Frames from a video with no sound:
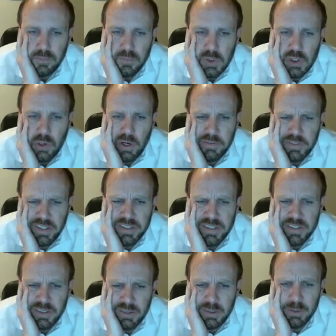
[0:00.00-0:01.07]
So I've done
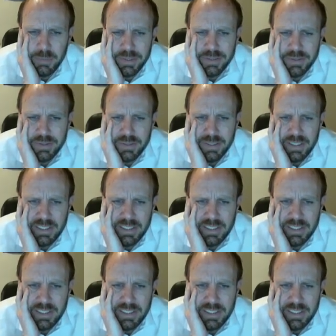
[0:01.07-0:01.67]
this a little bit.